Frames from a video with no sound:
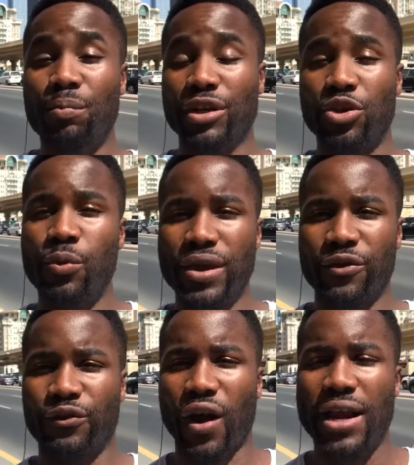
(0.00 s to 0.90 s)
But do be
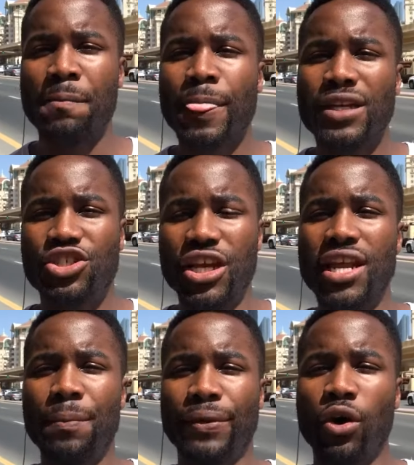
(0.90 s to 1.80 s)
afraid.
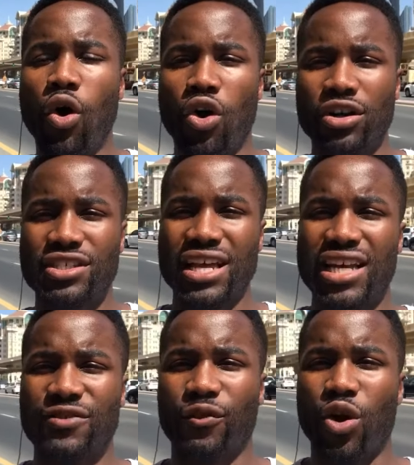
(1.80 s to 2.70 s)
GDPR
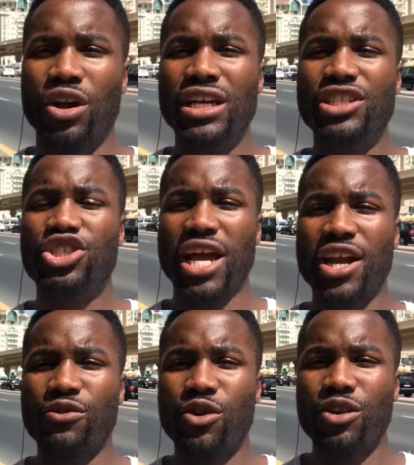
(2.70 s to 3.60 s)
stands for
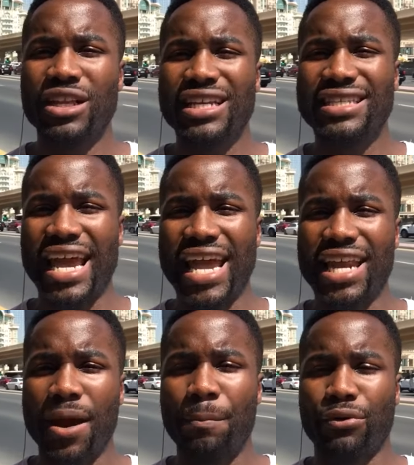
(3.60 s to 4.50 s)
General
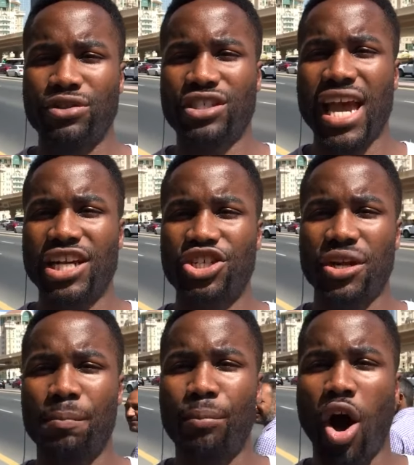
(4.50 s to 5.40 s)
Data
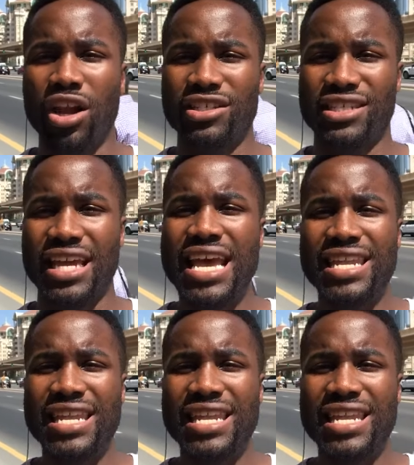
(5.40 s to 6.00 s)
Protection Policy.